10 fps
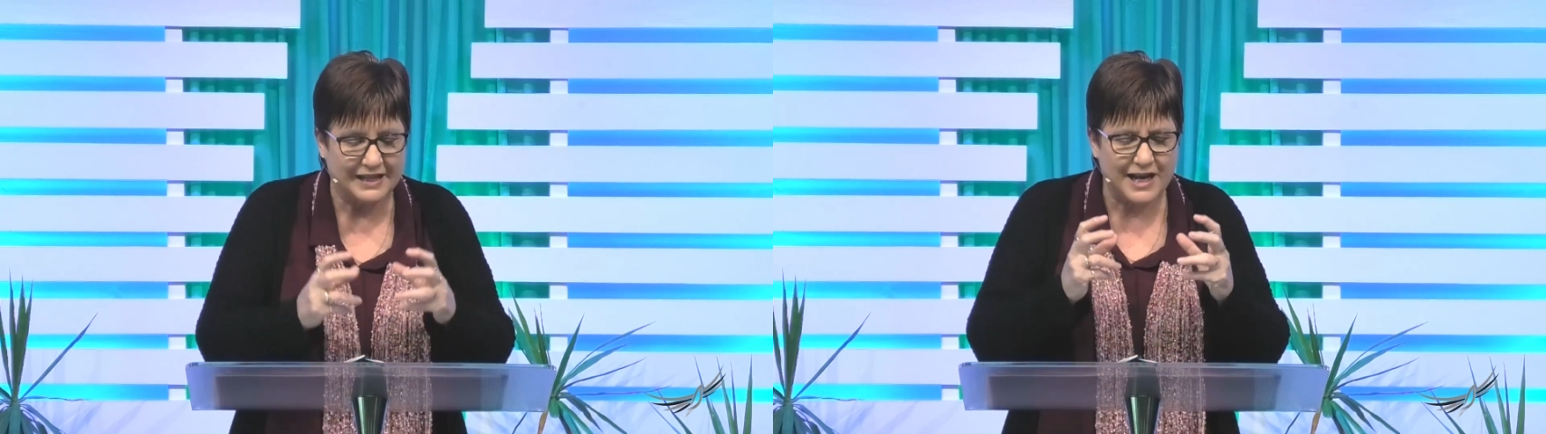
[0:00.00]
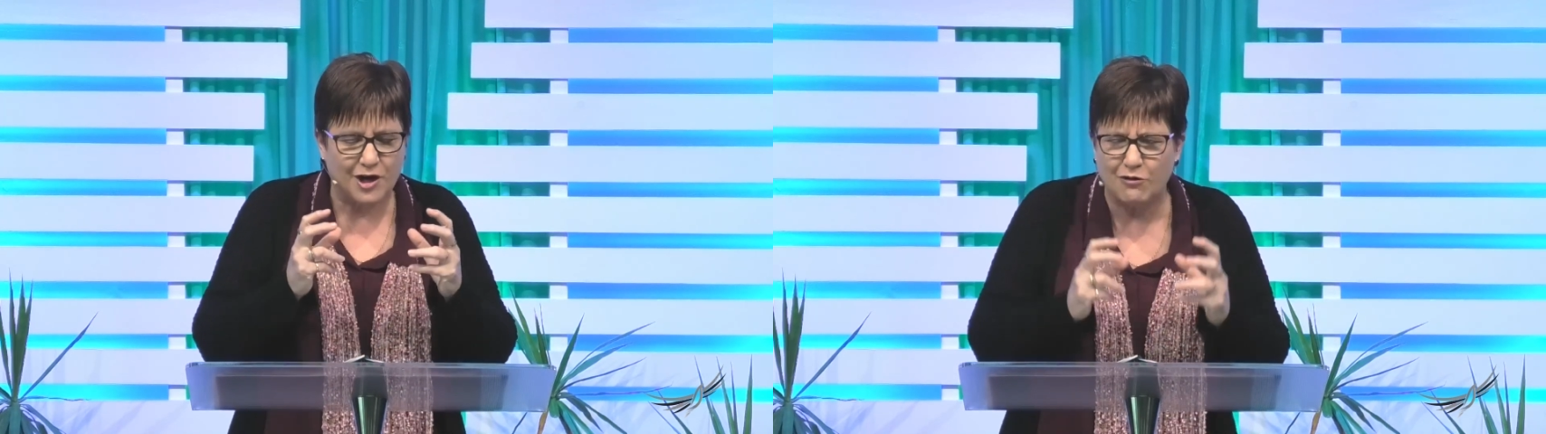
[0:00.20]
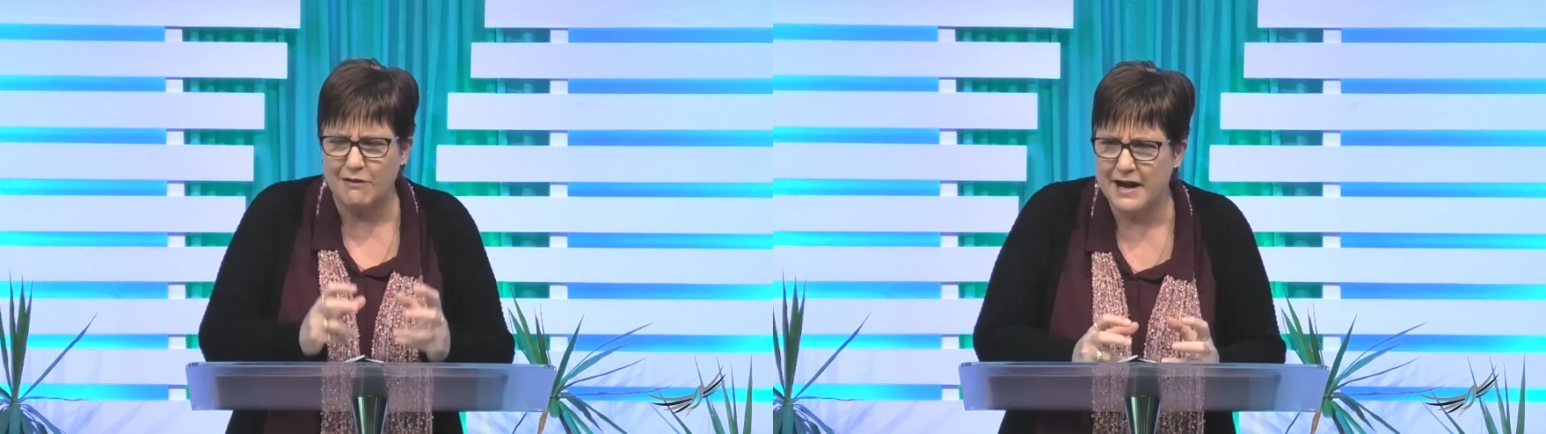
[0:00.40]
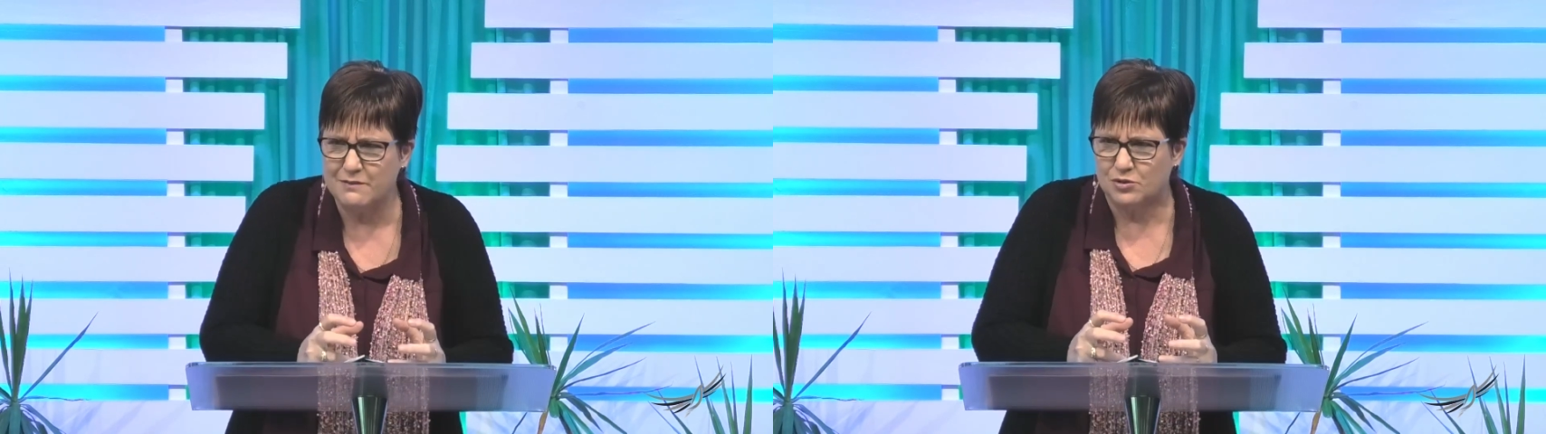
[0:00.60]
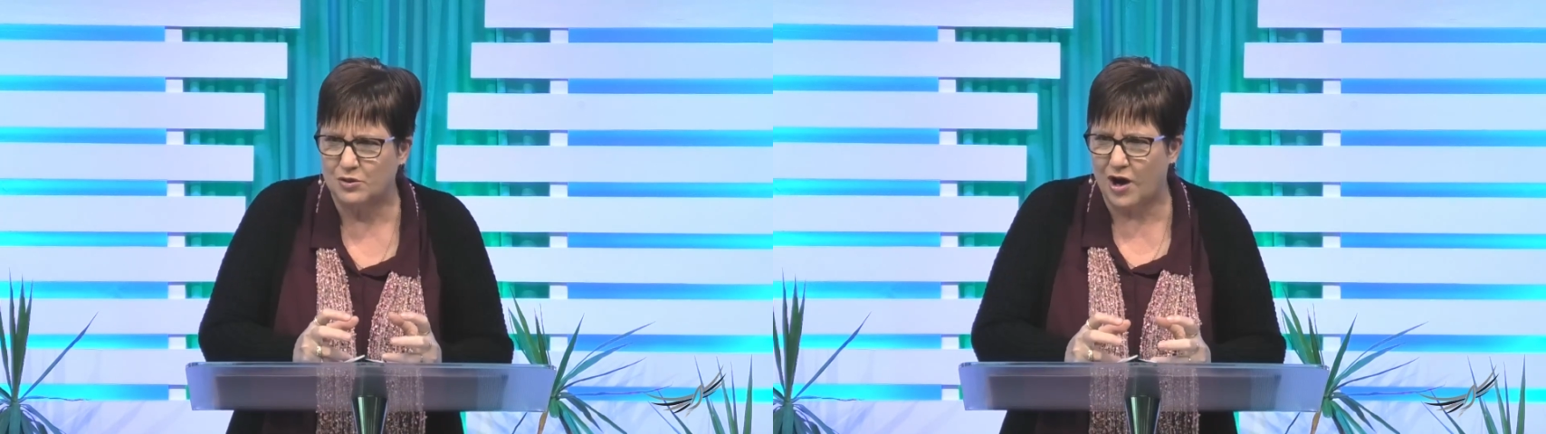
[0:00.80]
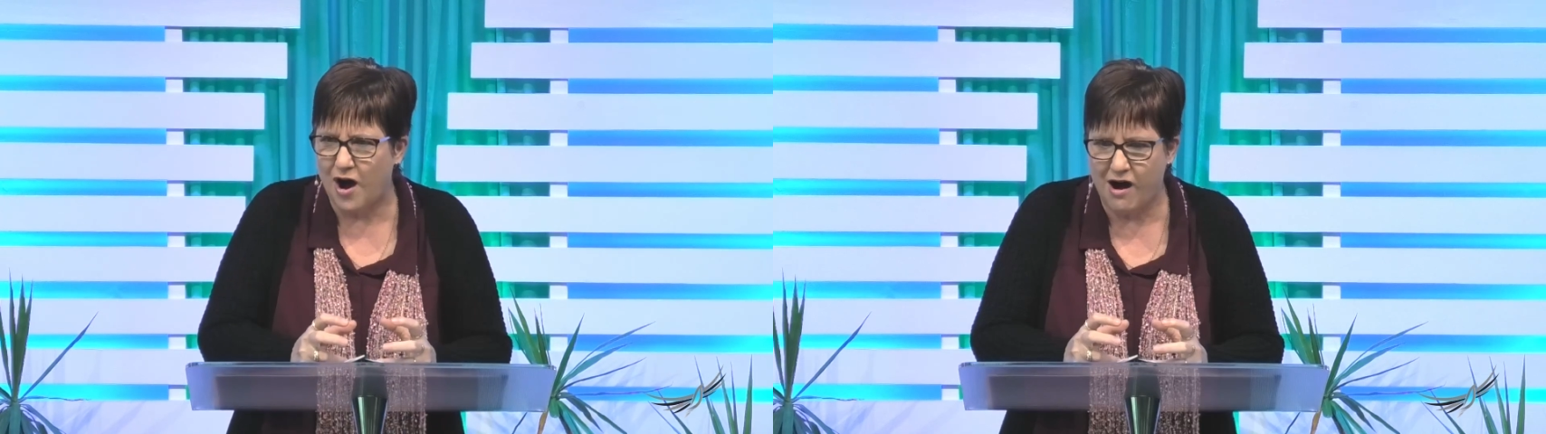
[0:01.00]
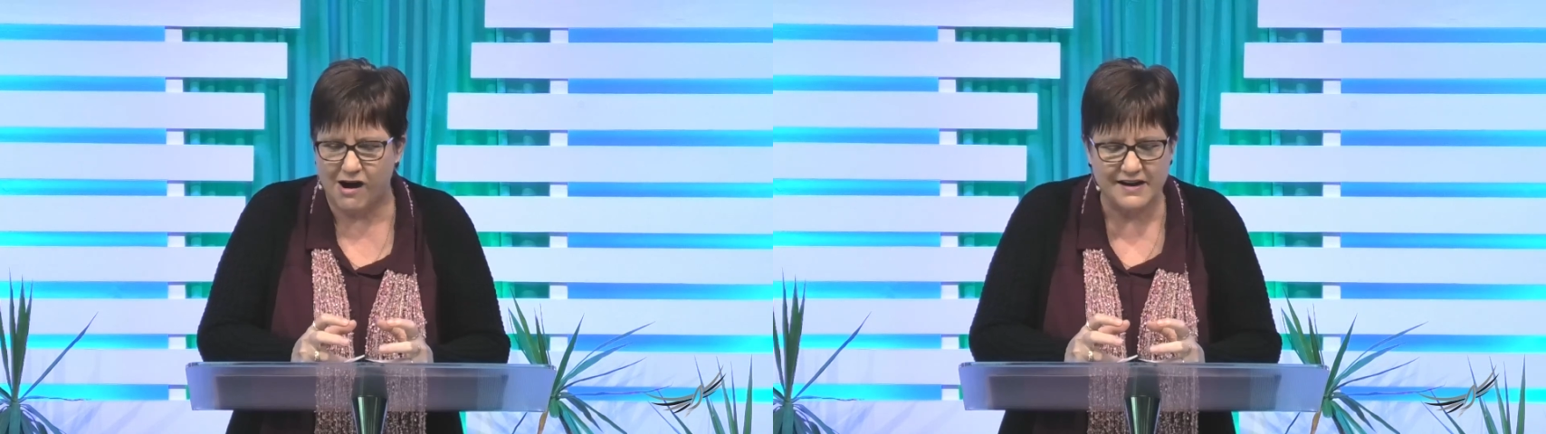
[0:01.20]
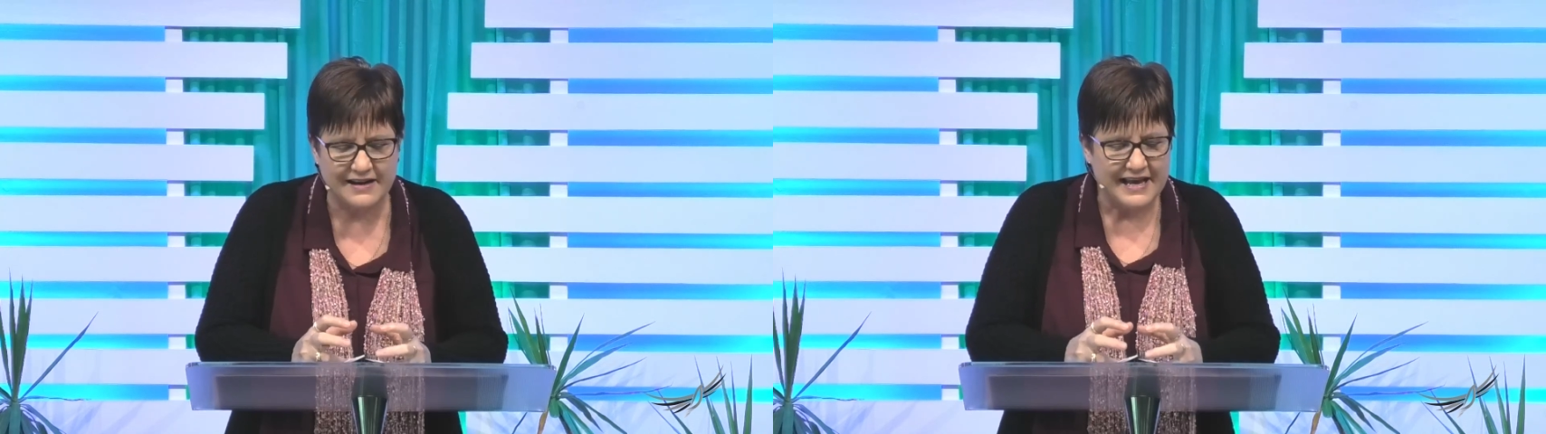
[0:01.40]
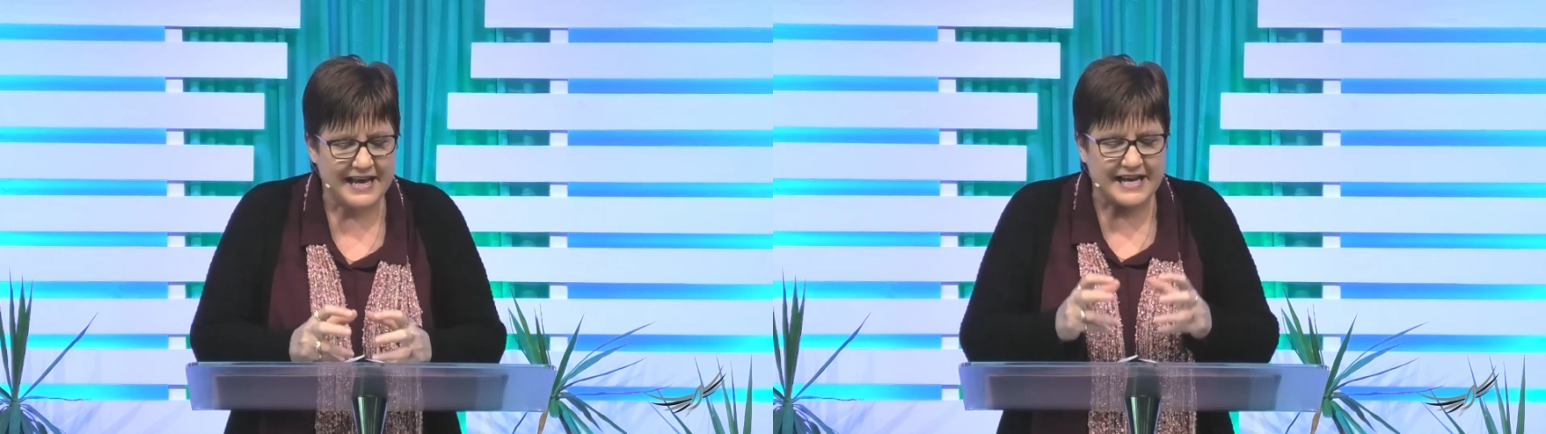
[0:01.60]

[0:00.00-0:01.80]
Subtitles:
incredible God